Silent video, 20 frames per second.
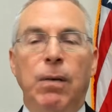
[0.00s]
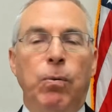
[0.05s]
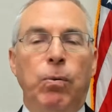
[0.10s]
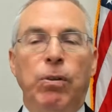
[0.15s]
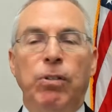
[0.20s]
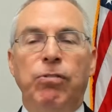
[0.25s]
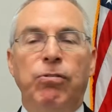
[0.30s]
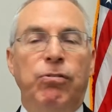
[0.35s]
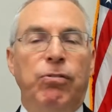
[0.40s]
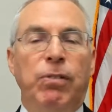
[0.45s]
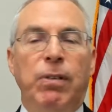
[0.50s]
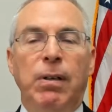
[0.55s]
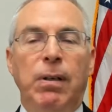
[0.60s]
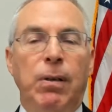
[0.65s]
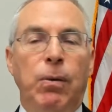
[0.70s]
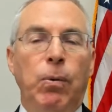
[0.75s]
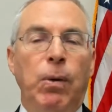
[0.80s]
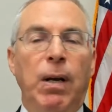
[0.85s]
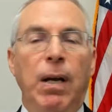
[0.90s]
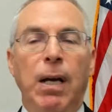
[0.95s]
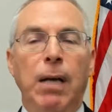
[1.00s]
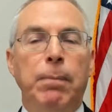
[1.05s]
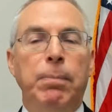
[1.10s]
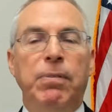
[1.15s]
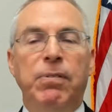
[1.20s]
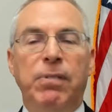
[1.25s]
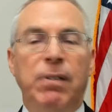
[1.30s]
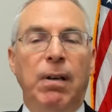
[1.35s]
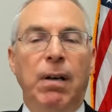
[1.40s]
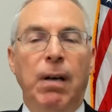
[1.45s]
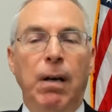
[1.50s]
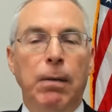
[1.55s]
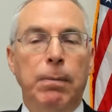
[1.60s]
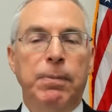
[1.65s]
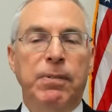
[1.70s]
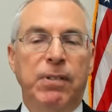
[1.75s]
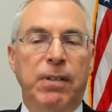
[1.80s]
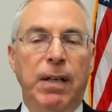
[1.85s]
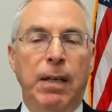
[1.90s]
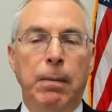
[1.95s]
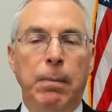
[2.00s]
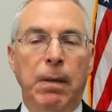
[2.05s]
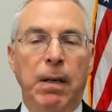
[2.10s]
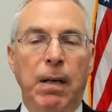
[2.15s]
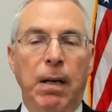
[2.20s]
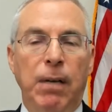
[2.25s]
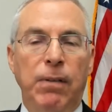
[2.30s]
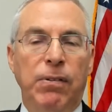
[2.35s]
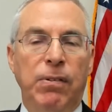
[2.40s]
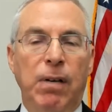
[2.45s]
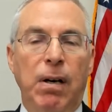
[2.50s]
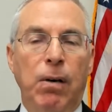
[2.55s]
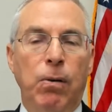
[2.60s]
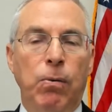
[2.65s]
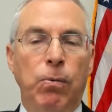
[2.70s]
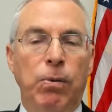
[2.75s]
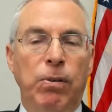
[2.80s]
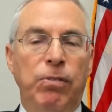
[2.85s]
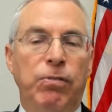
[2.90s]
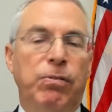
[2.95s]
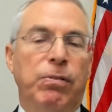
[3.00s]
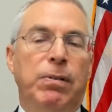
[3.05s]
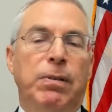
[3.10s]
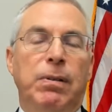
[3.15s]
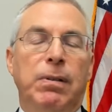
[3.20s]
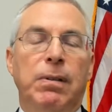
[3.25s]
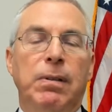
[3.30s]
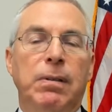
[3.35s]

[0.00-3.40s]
which will help stabilize our region.